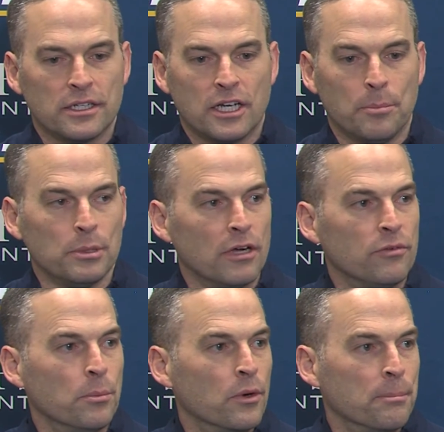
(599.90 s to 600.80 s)
couple of
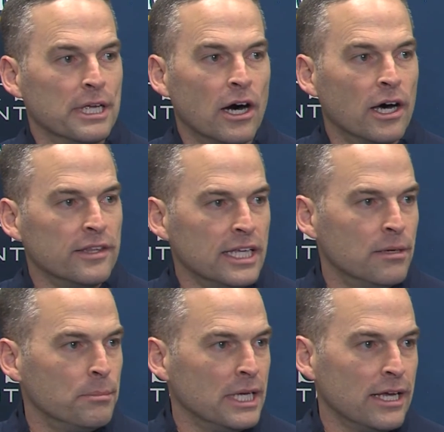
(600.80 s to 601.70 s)
them were beyond the
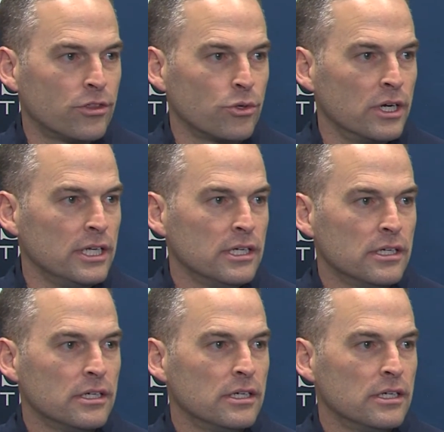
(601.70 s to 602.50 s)
NBA three.